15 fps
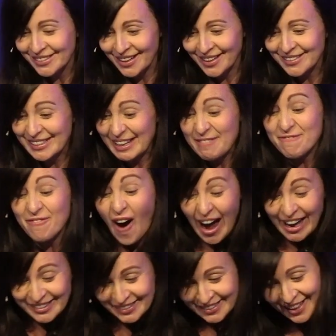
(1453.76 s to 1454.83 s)
us,
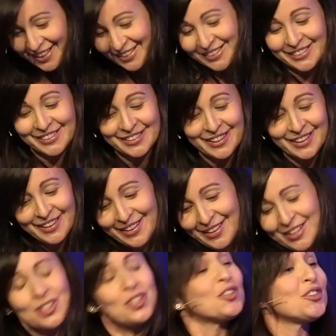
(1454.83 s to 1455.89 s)
invites us
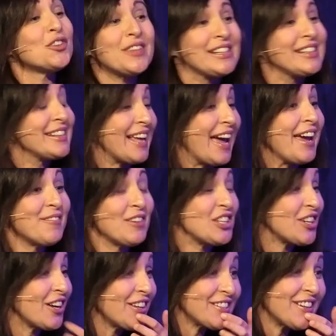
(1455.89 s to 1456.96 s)
to do the same. And
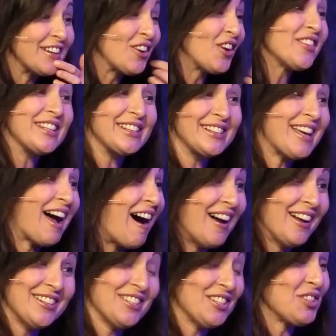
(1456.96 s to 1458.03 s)
church, I know this is
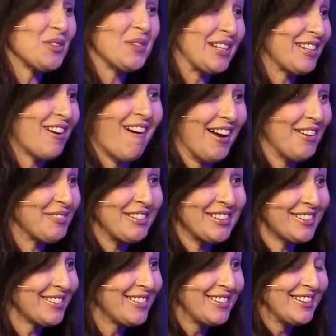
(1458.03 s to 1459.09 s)
hard to do at times.